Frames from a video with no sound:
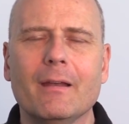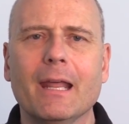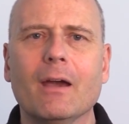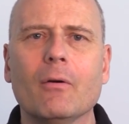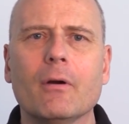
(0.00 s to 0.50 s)

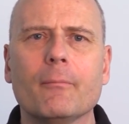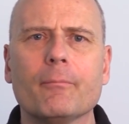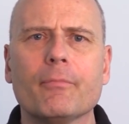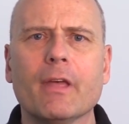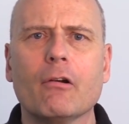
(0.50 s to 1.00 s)
Now,
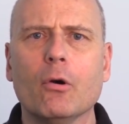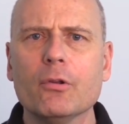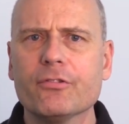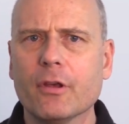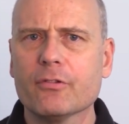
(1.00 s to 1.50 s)
they're
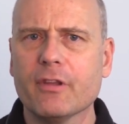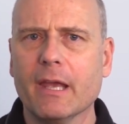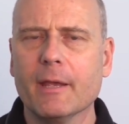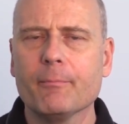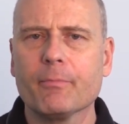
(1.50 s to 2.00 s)
also
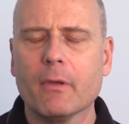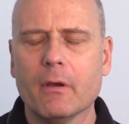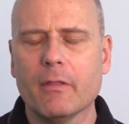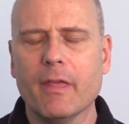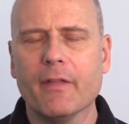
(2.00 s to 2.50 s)
saying
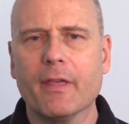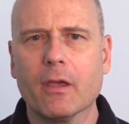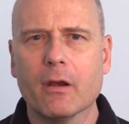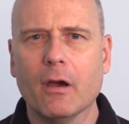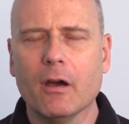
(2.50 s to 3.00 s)
that they're
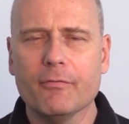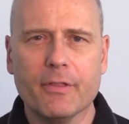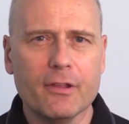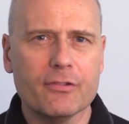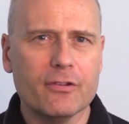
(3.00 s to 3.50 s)
going to offer
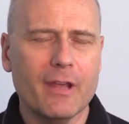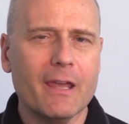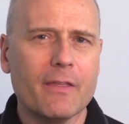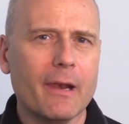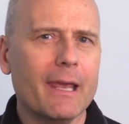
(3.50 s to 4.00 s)
this and
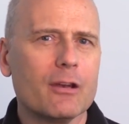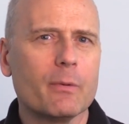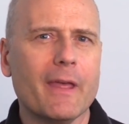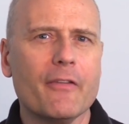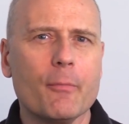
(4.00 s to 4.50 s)
take the land
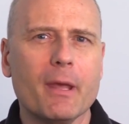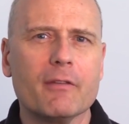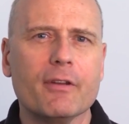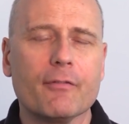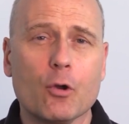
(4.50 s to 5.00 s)
without the
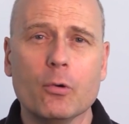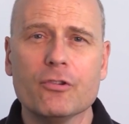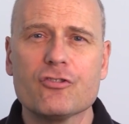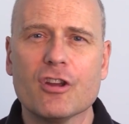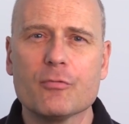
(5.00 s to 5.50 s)
benefit of a
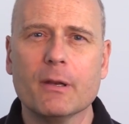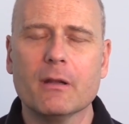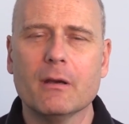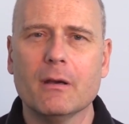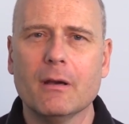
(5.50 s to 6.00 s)
court's judgment
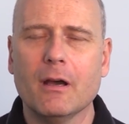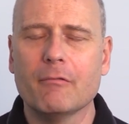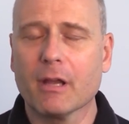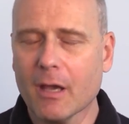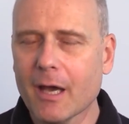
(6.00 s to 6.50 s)

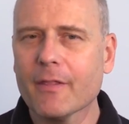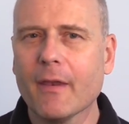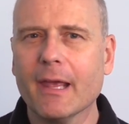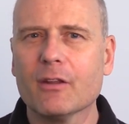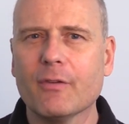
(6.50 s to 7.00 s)
regarding
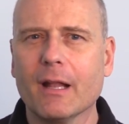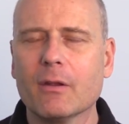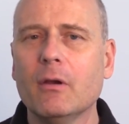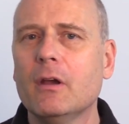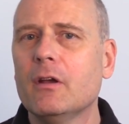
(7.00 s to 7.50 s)
the land's
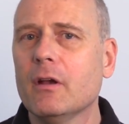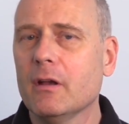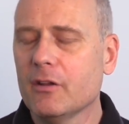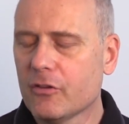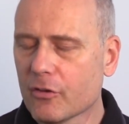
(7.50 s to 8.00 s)
value.
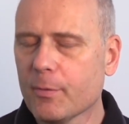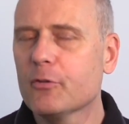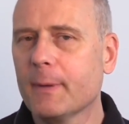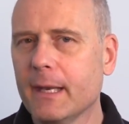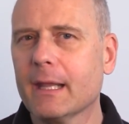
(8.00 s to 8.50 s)
You're
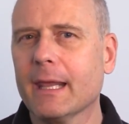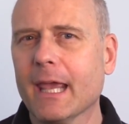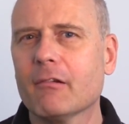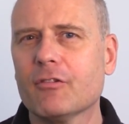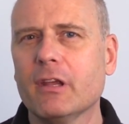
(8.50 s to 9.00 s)
supposed to be legally
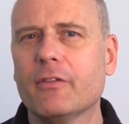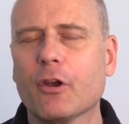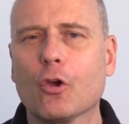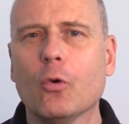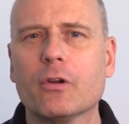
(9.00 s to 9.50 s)
guaranteed
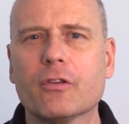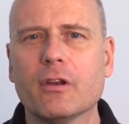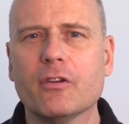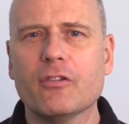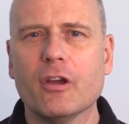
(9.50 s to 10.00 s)
that a court is
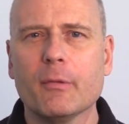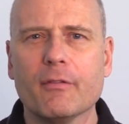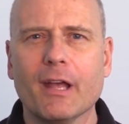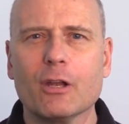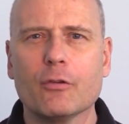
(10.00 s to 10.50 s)
going to determine
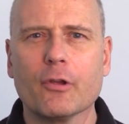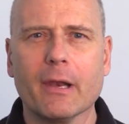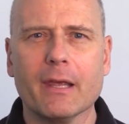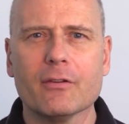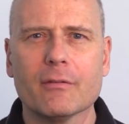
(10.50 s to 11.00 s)
the value of your
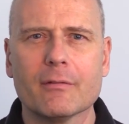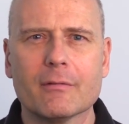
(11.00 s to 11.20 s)
land.